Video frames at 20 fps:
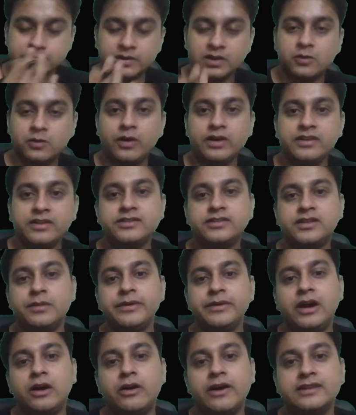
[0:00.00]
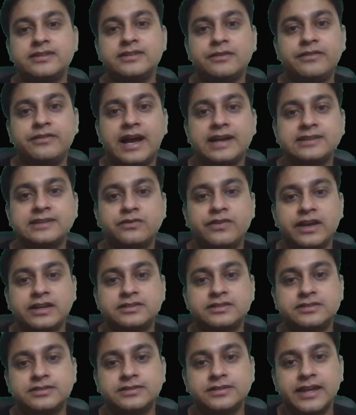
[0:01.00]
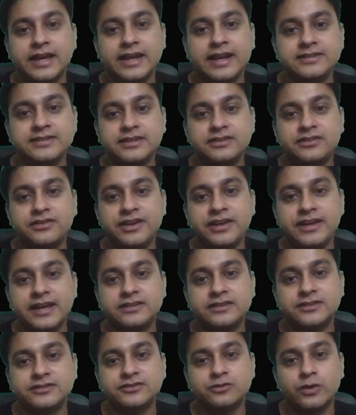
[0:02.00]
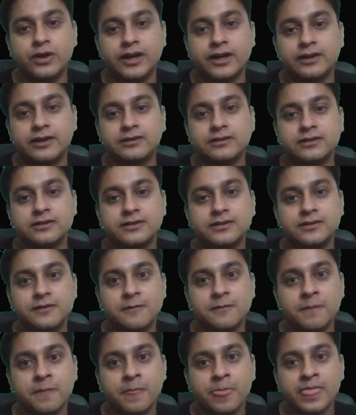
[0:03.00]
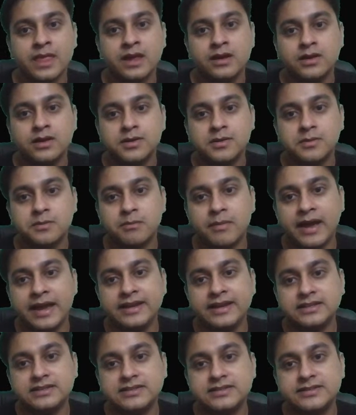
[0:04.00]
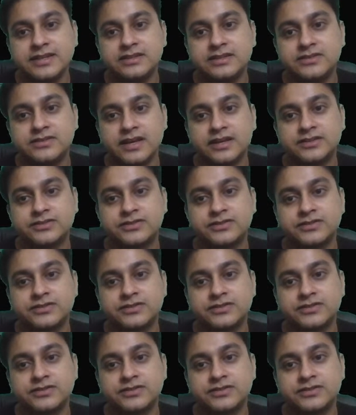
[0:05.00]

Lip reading: What is it coming out as? F dash of x. Can I say 3x square minus 6x